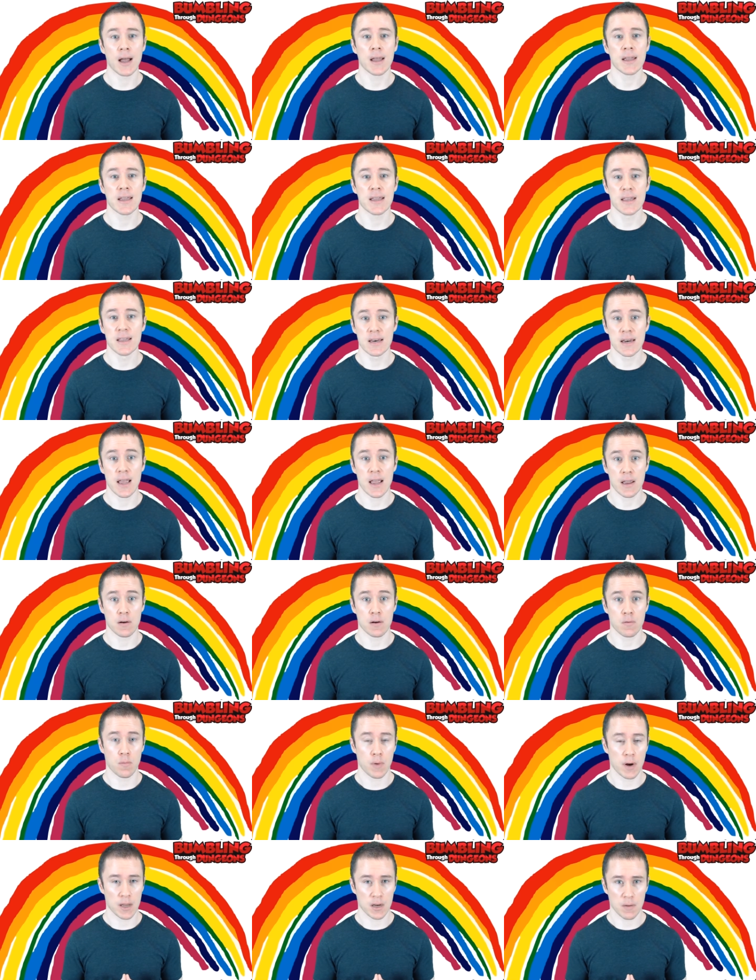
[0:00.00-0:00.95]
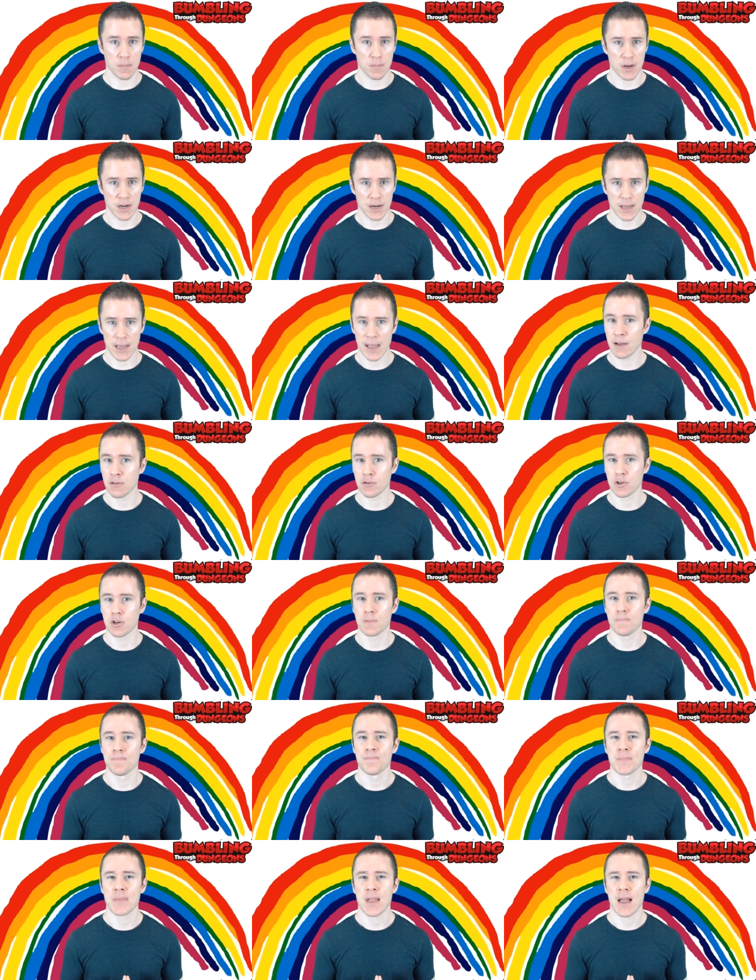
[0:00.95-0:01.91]
in a random encounter.
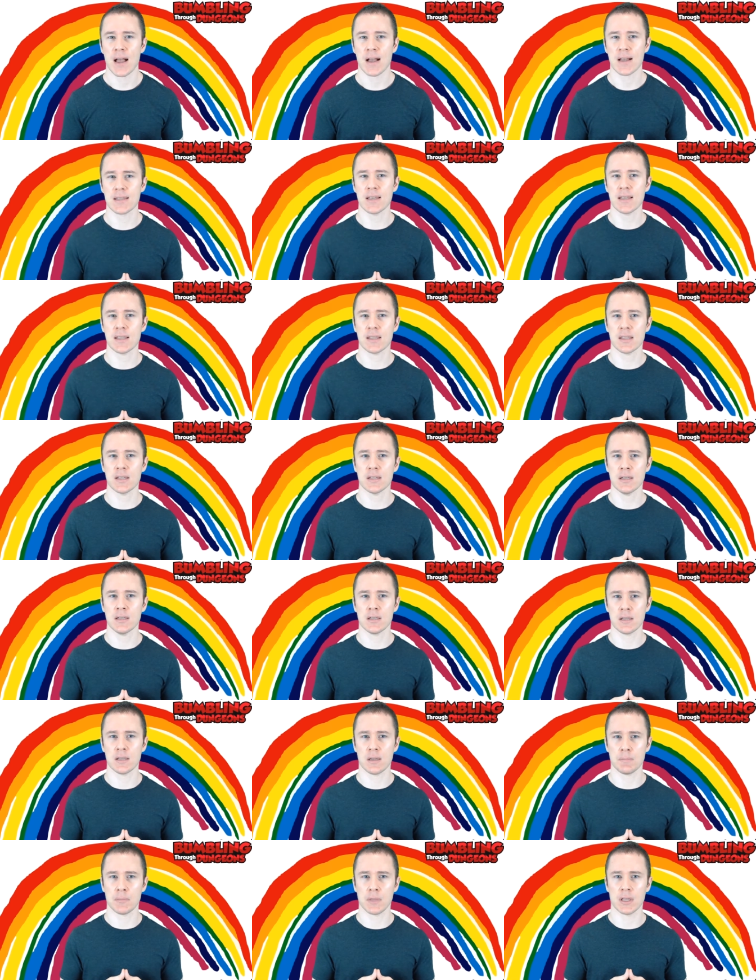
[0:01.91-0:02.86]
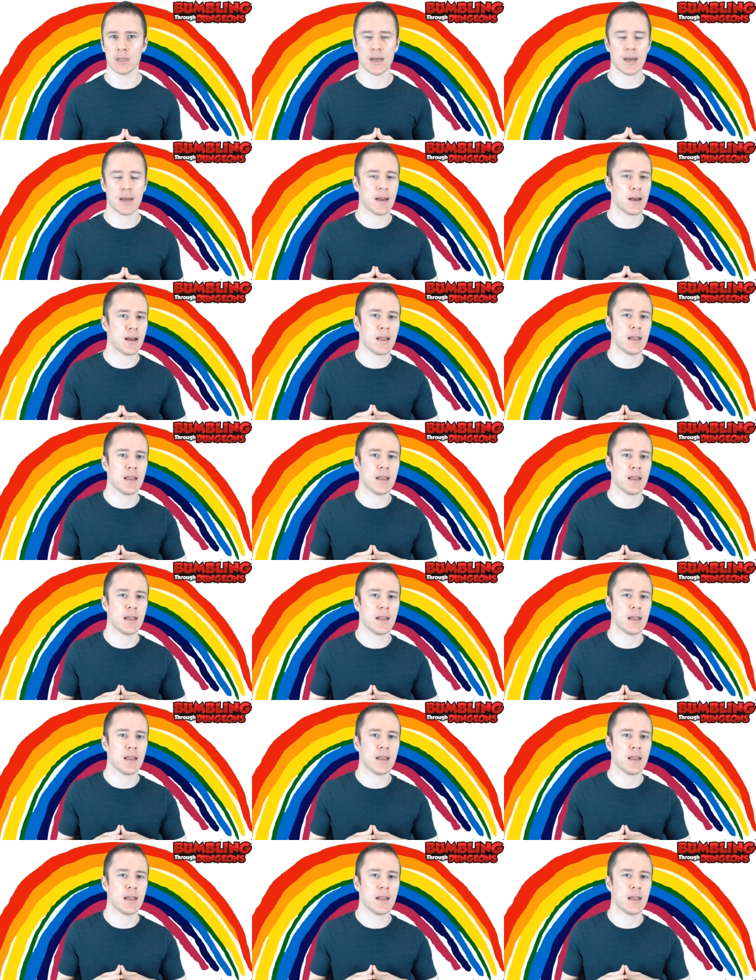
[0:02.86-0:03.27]
I think this is something that